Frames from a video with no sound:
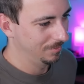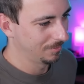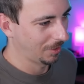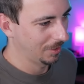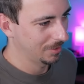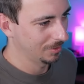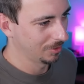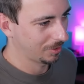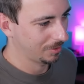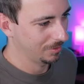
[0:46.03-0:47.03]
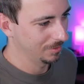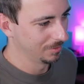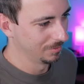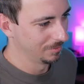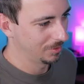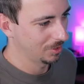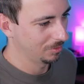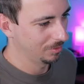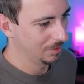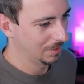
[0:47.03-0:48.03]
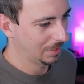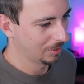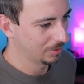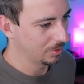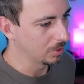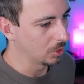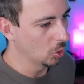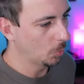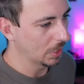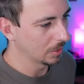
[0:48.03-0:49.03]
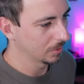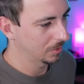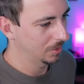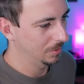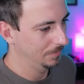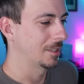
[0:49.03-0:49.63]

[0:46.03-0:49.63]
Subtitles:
Why does it look so, like, it looks goopy, doesn't it?